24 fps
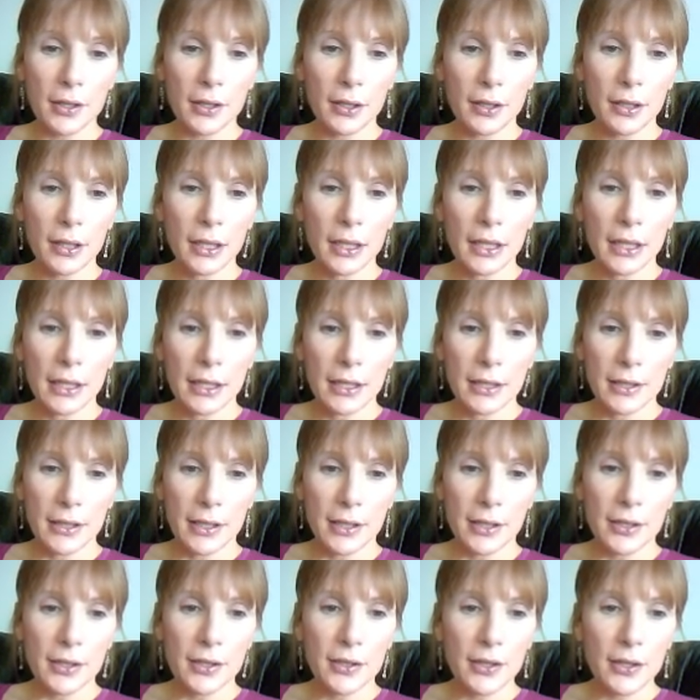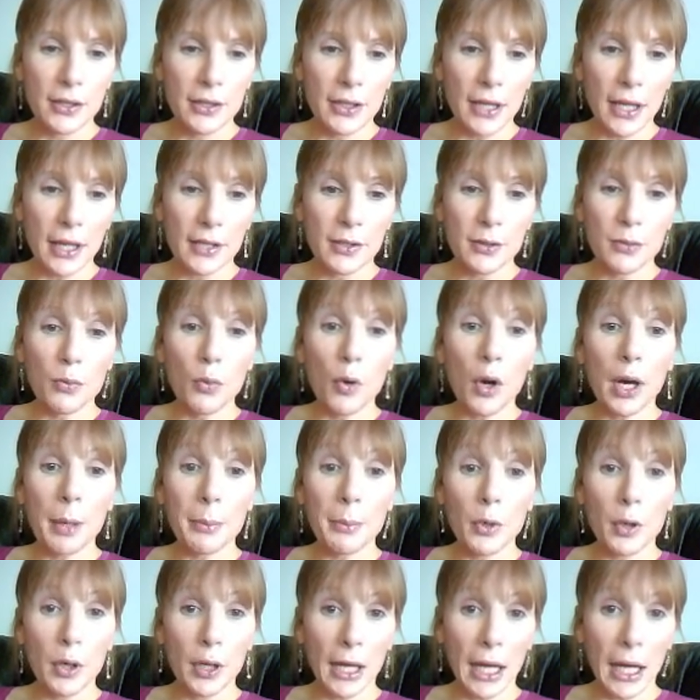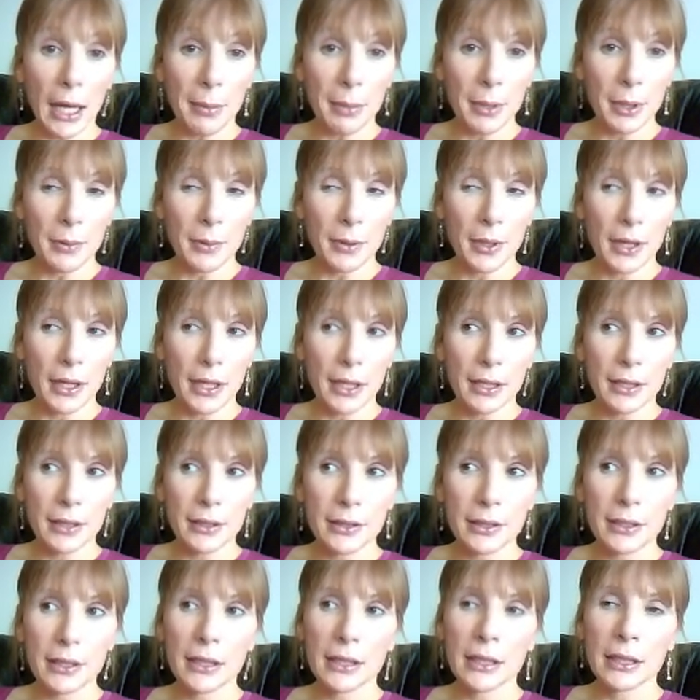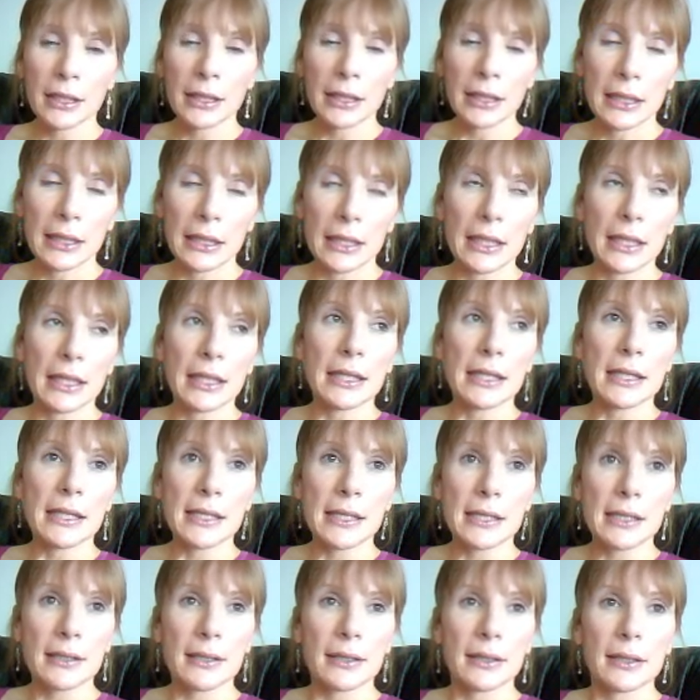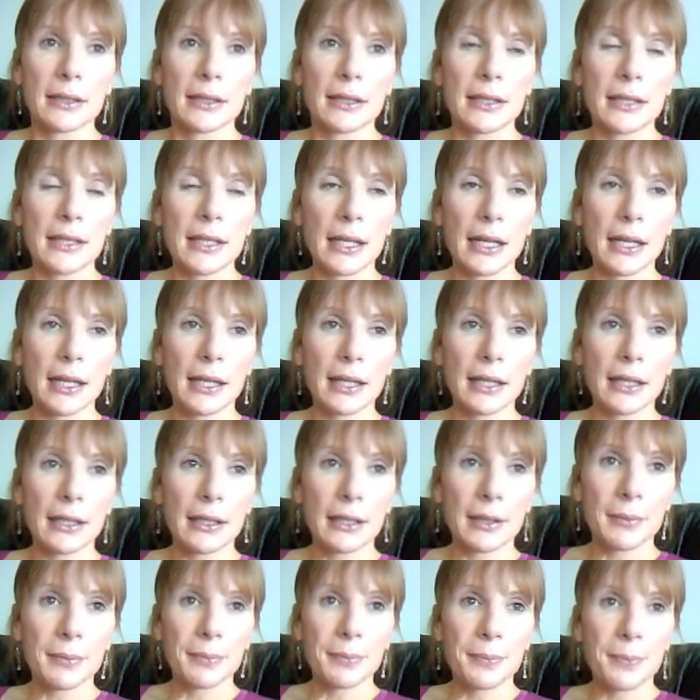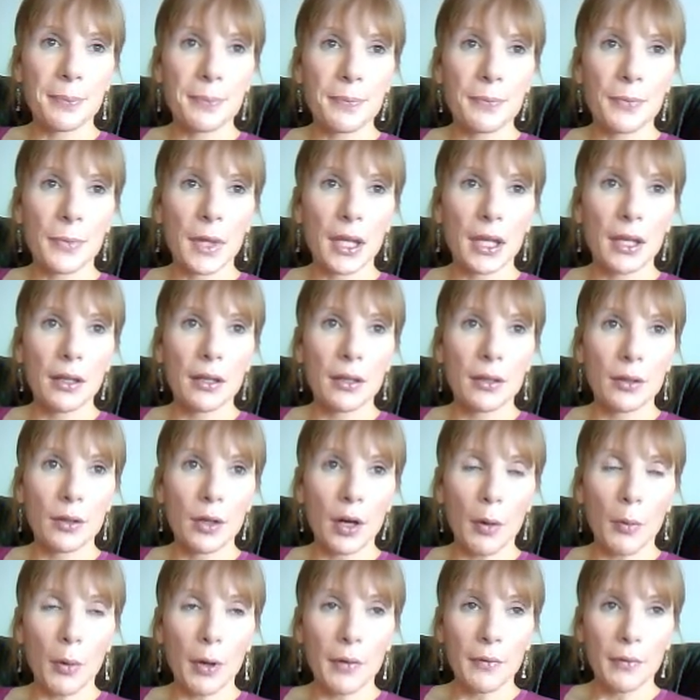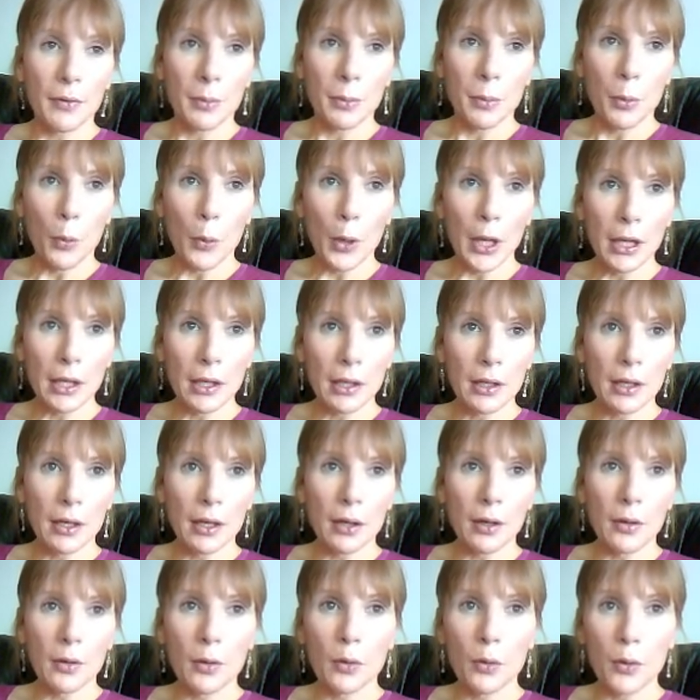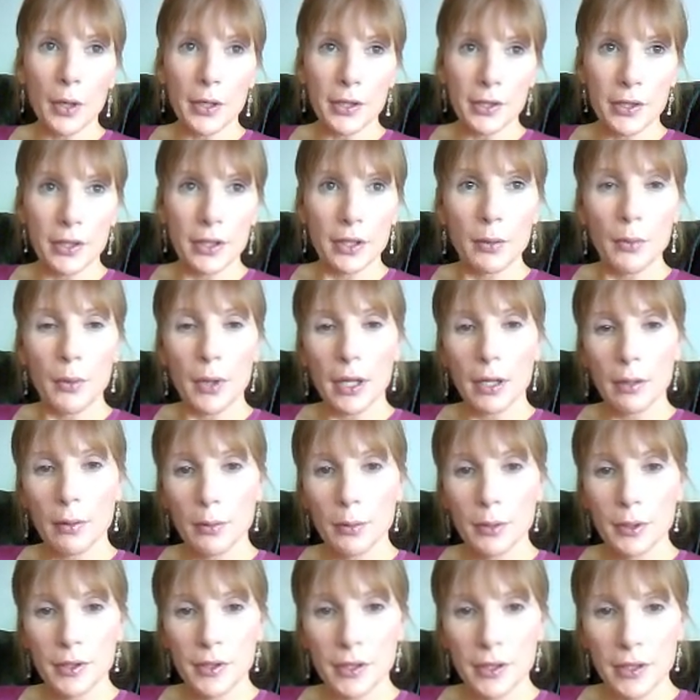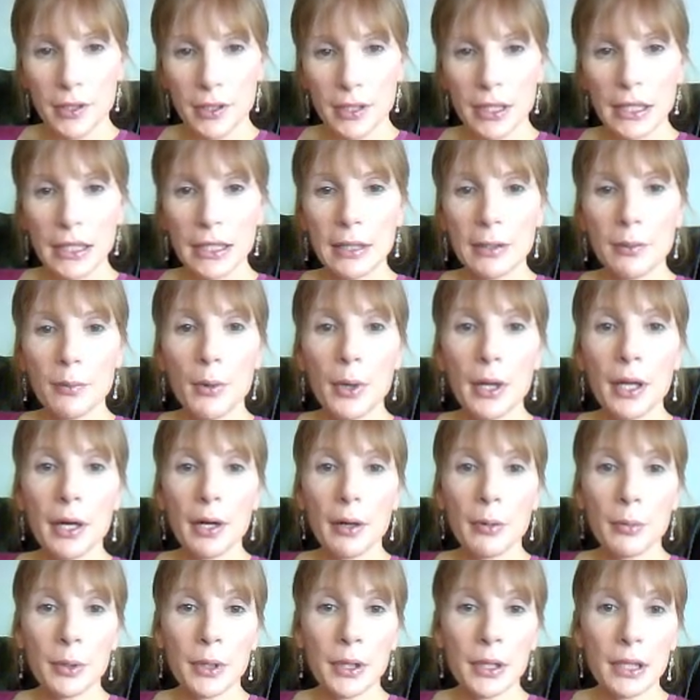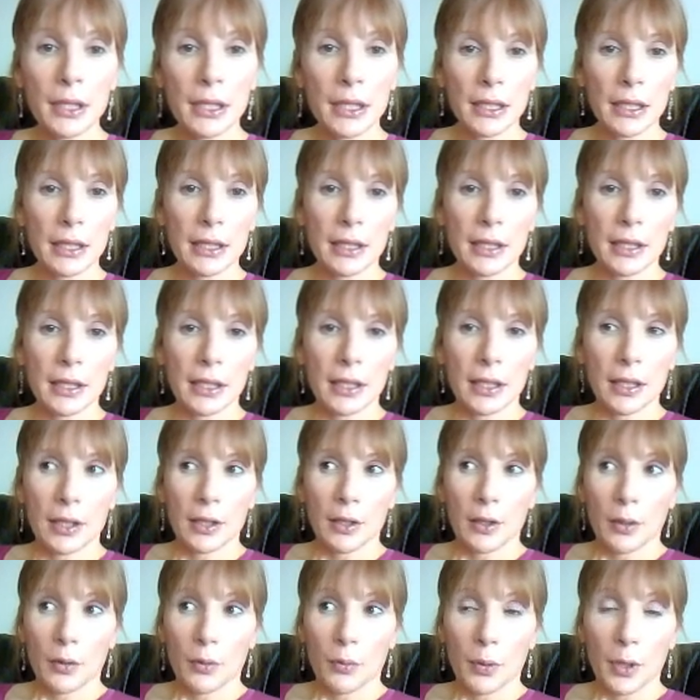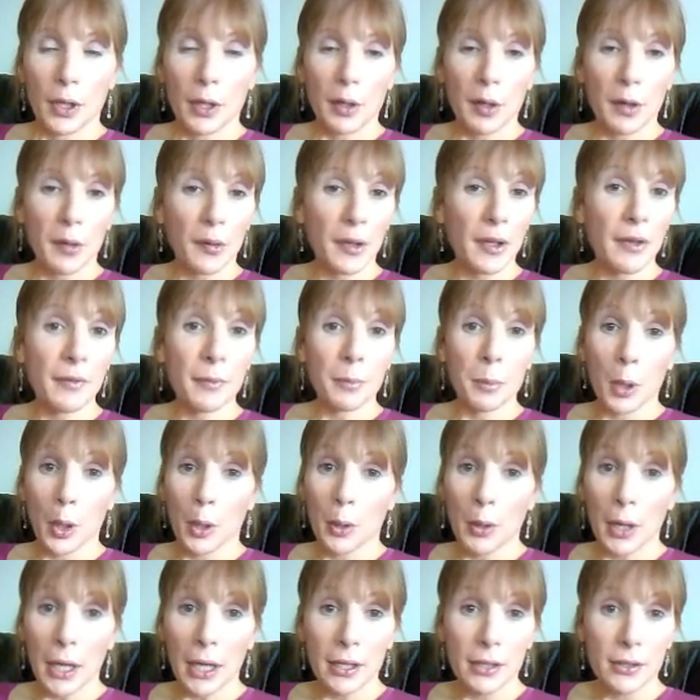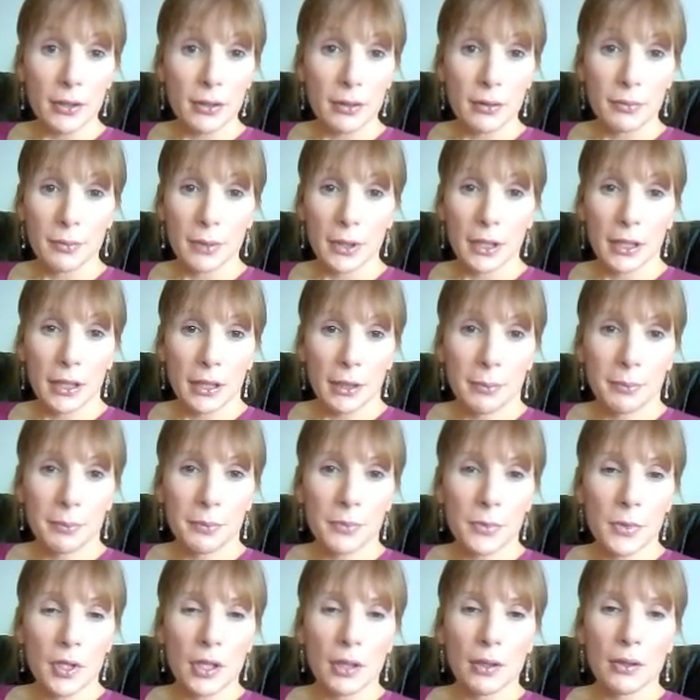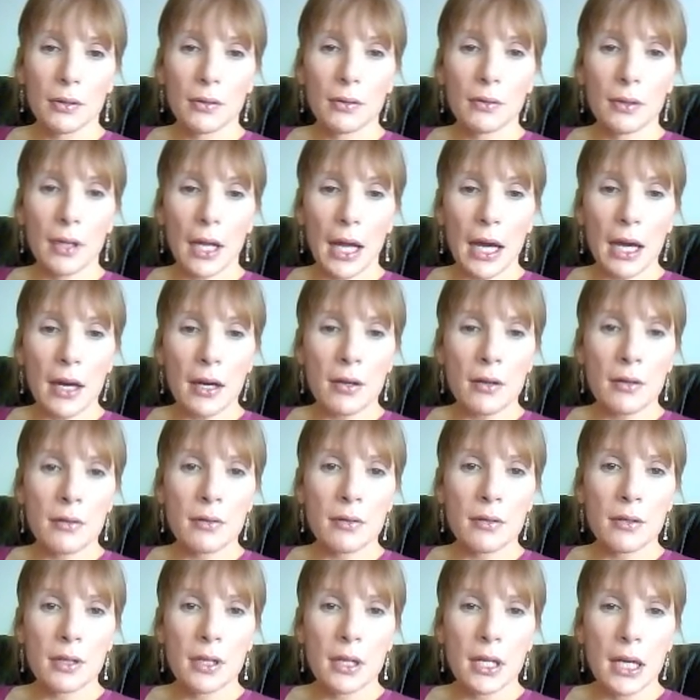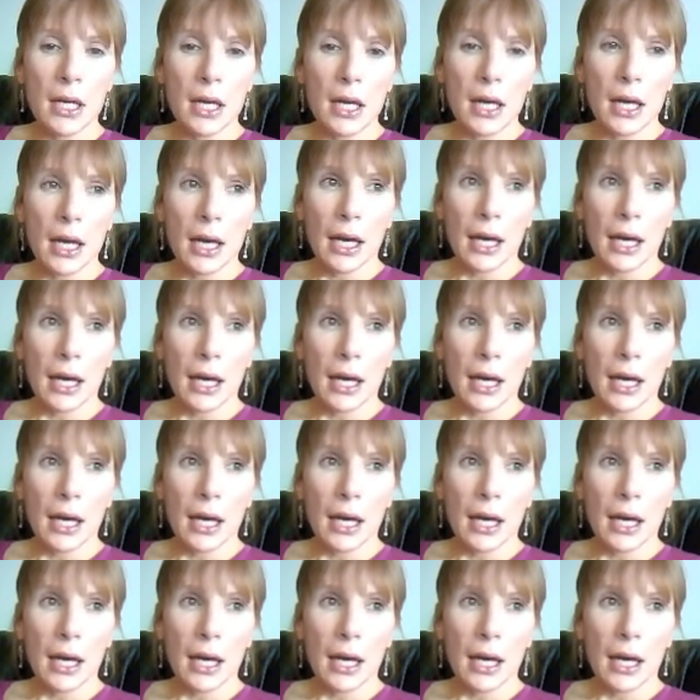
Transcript: And then I suppose the clearest reason why I think this has been such a success and why I'm quite happy with things is that I think I went from a week ago questioning whether I would